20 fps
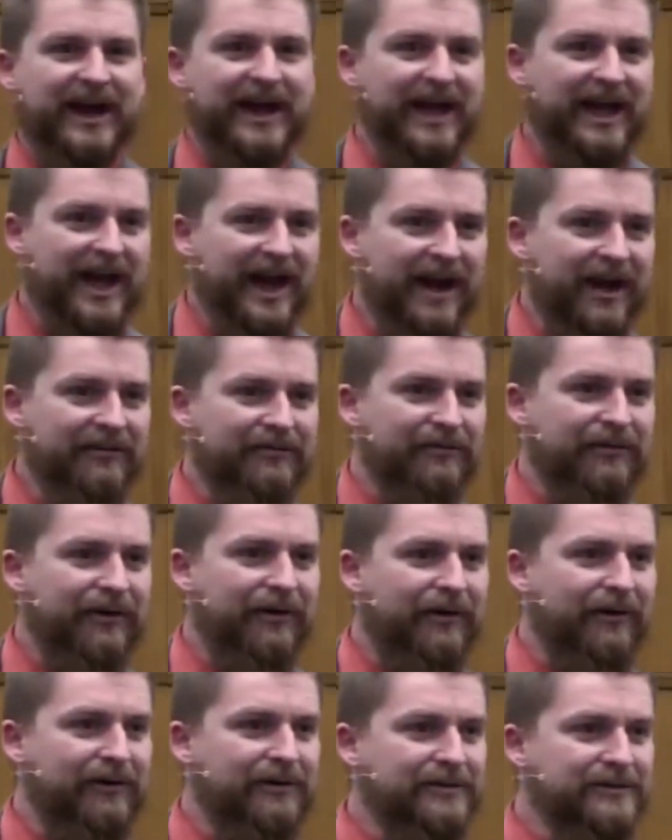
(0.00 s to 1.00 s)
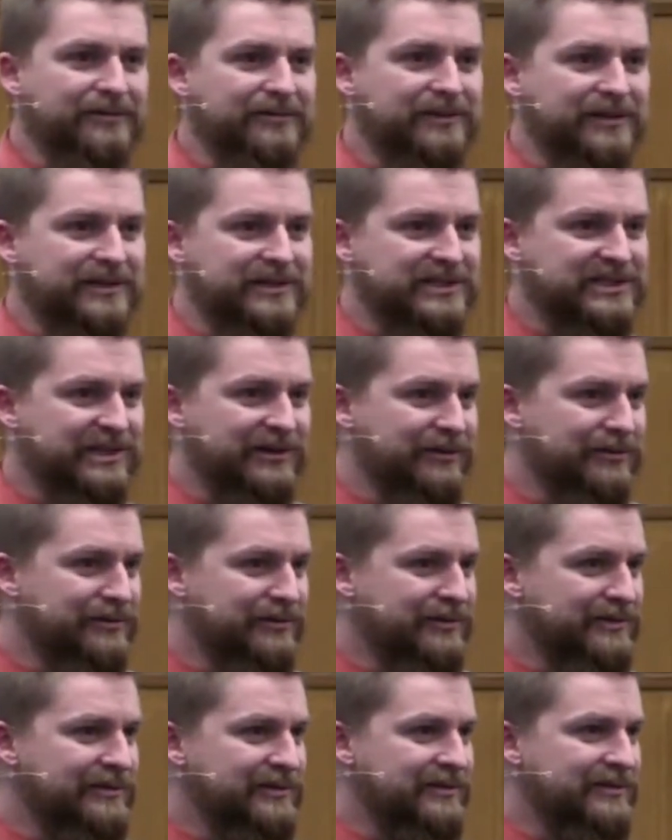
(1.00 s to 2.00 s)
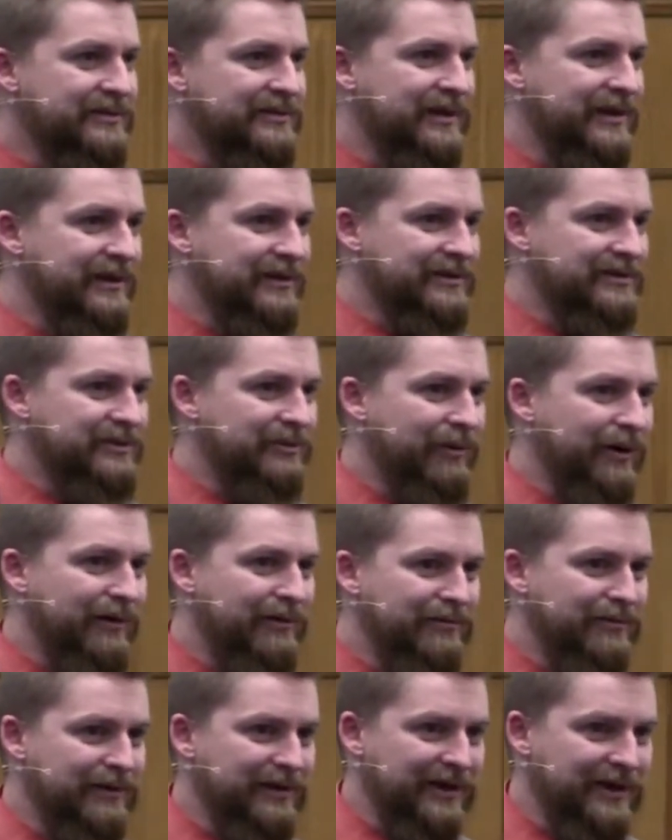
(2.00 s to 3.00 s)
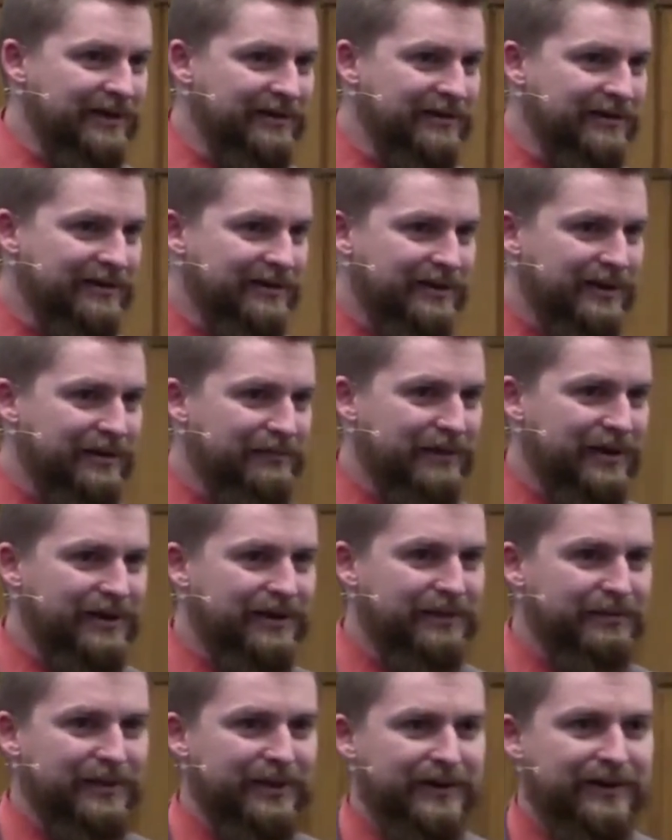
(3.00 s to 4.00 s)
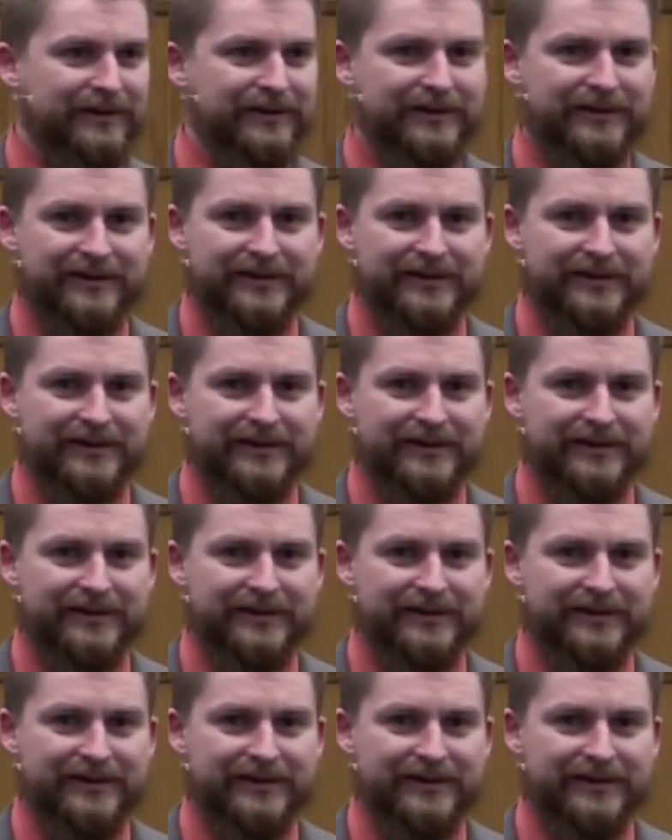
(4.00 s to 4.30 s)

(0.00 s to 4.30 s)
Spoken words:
I have all of the children that are 12 and under come on up here?